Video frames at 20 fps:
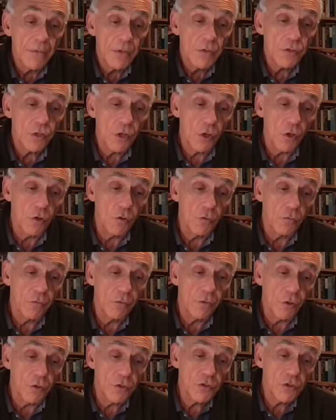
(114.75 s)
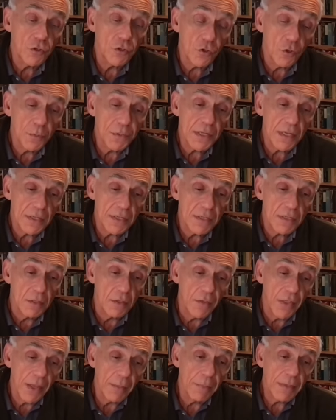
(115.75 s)
So those troops are
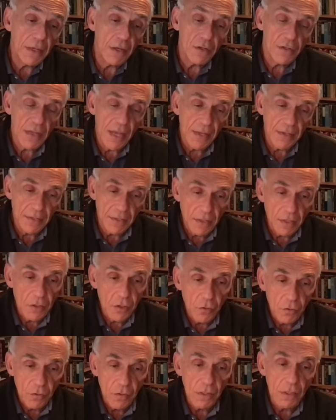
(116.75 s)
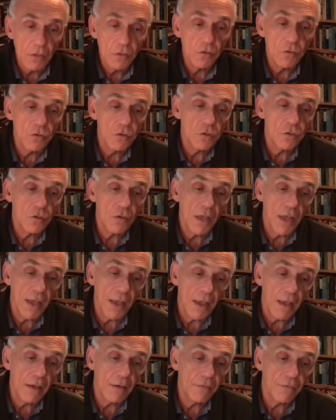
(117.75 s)
still there because ISIS continues to
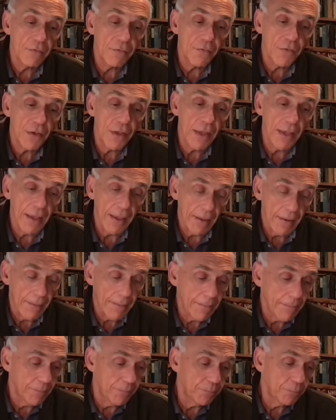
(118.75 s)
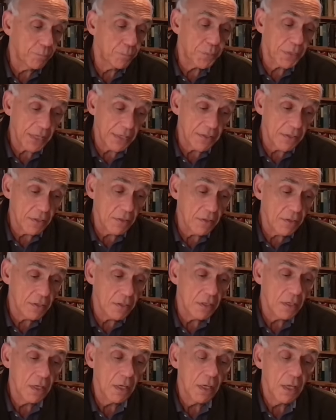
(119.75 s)
have a
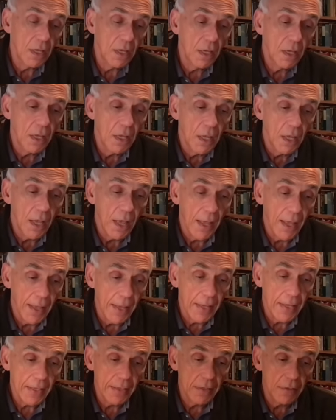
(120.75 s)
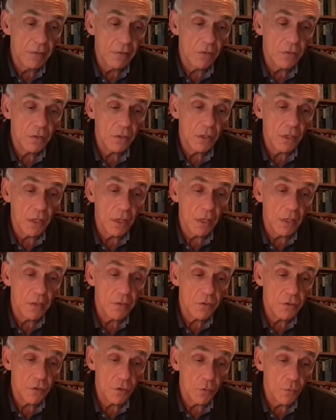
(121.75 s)
presence. And
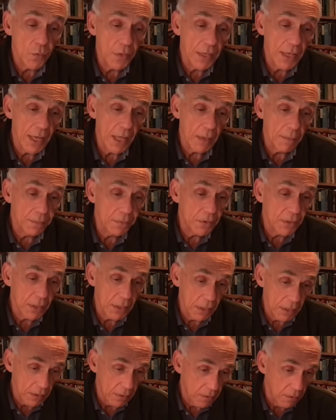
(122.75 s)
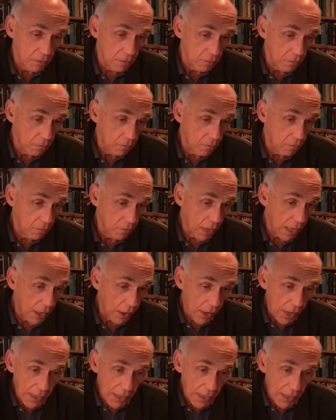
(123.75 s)
so we helped our